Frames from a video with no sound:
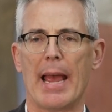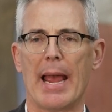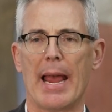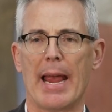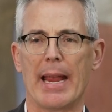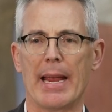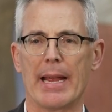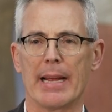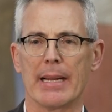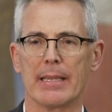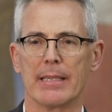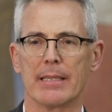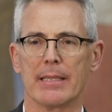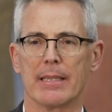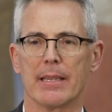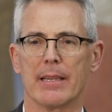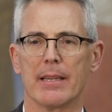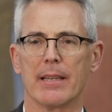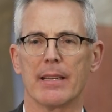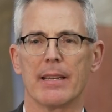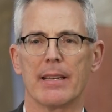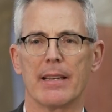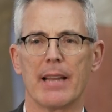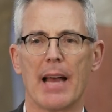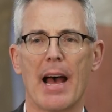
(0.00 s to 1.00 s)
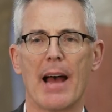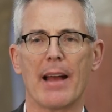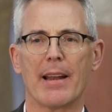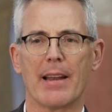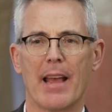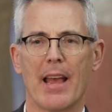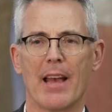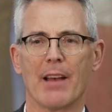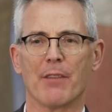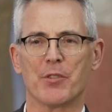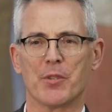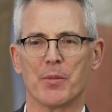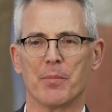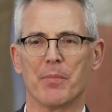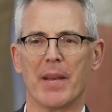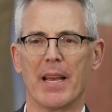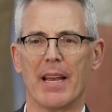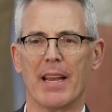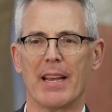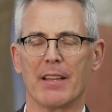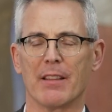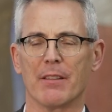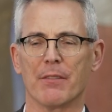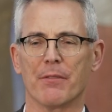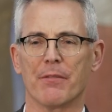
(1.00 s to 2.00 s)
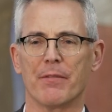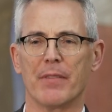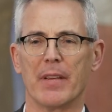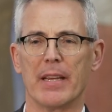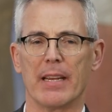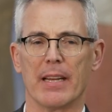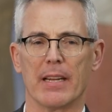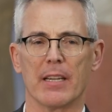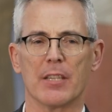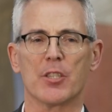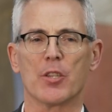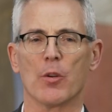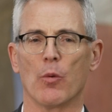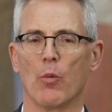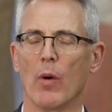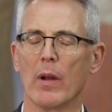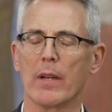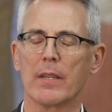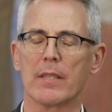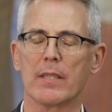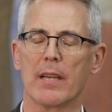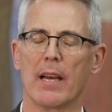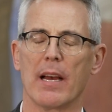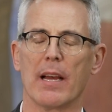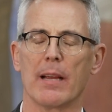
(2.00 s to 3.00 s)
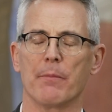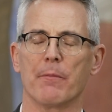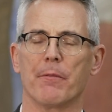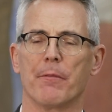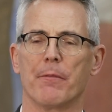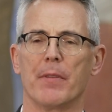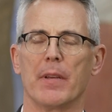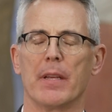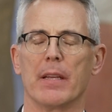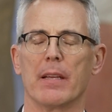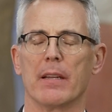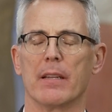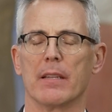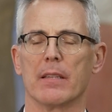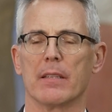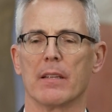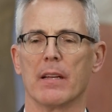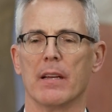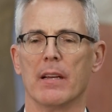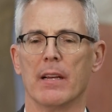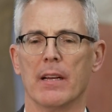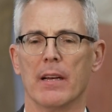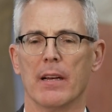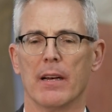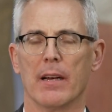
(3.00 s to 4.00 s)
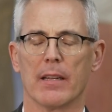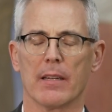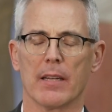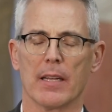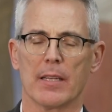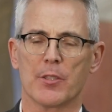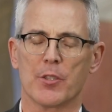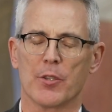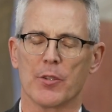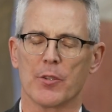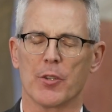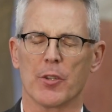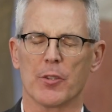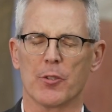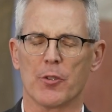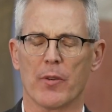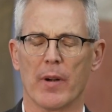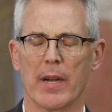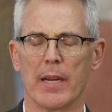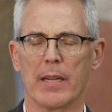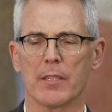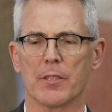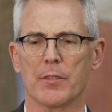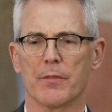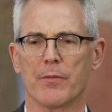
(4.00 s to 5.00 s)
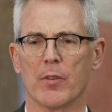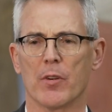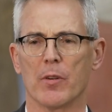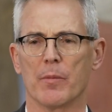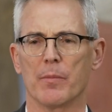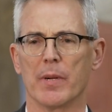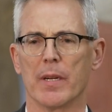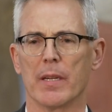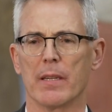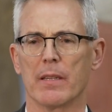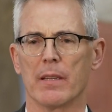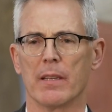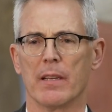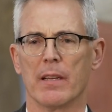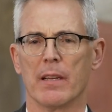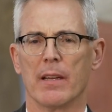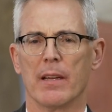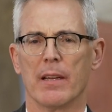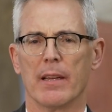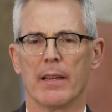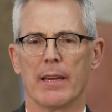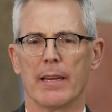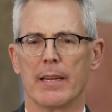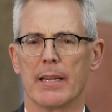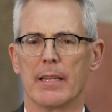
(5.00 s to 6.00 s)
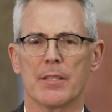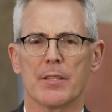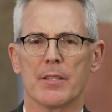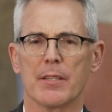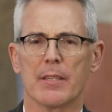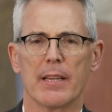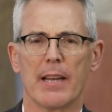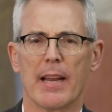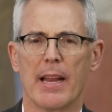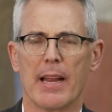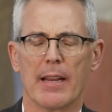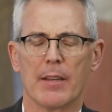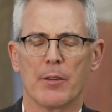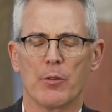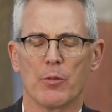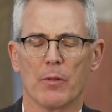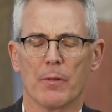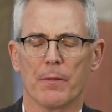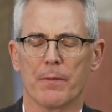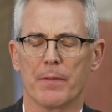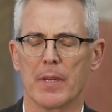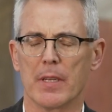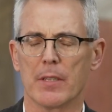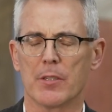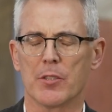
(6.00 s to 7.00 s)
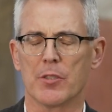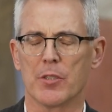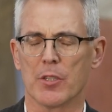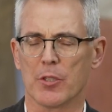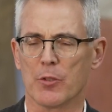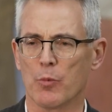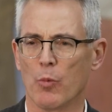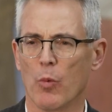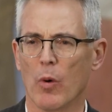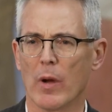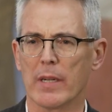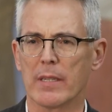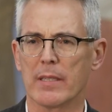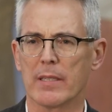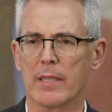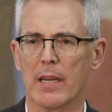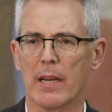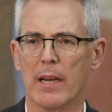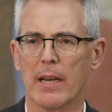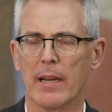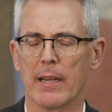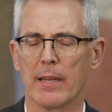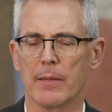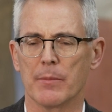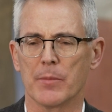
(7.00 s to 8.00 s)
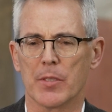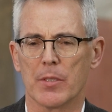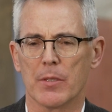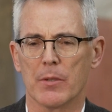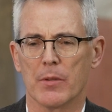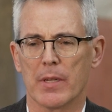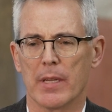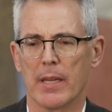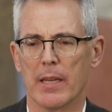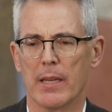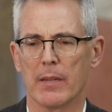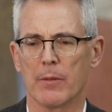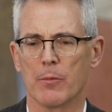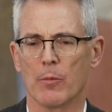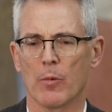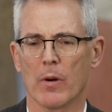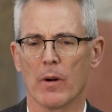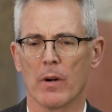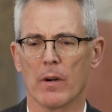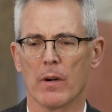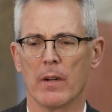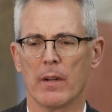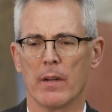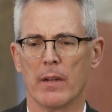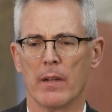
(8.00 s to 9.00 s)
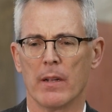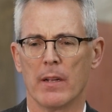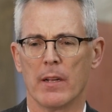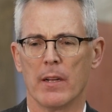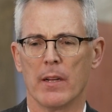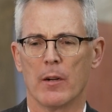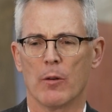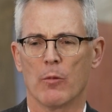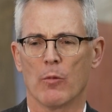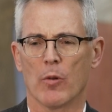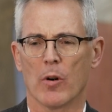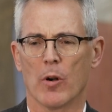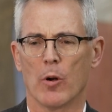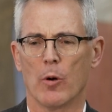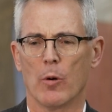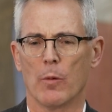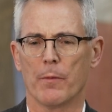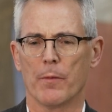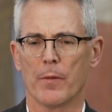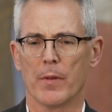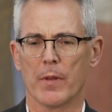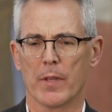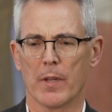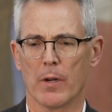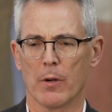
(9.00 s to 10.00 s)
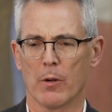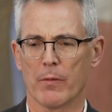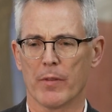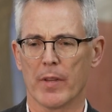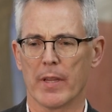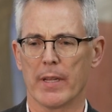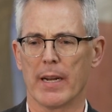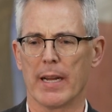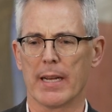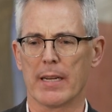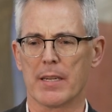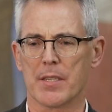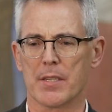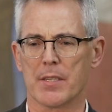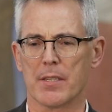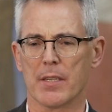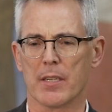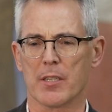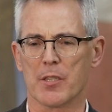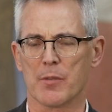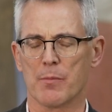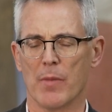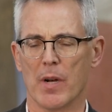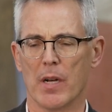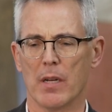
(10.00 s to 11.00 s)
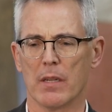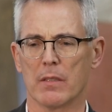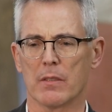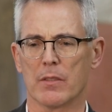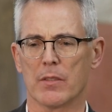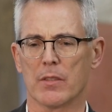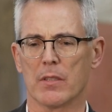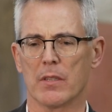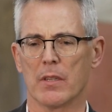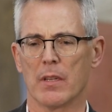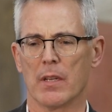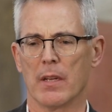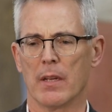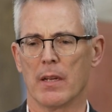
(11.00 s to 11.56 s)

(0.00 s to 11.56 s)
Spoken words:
and not have to pay the fee. And it's a one-time fee, unless there's a transfer, but it isn't an annual fee, it's just one time. So again, we're hopeful that over the next 6 months